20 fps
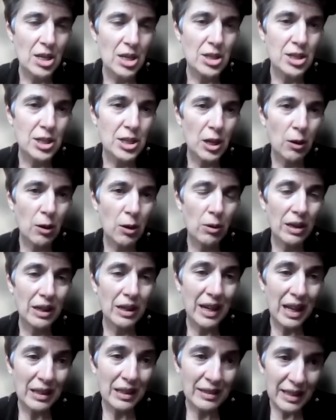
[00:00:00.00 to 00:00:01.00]
So
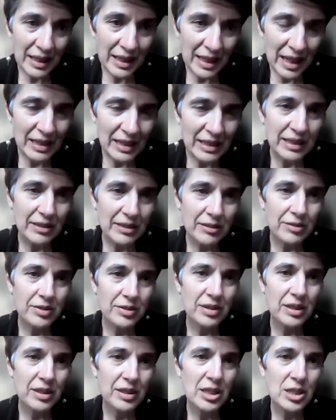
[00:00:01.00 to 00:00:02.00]
an
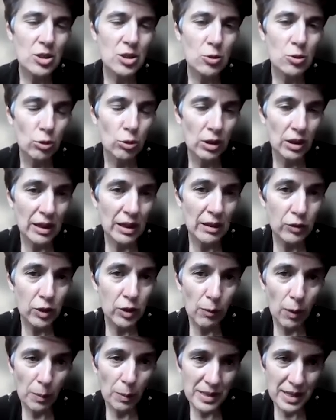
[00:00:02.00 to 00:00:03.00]
alternative is to learn
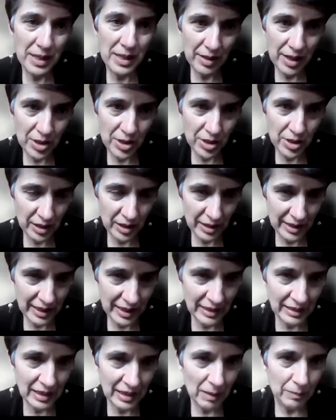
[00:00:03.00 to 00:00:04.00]
from observational
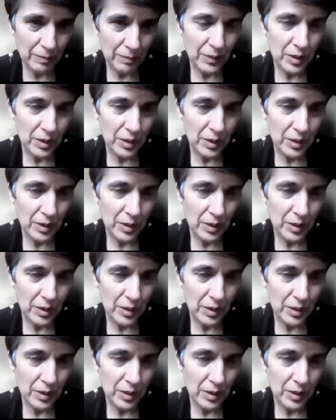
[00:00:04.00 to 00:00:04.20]
data,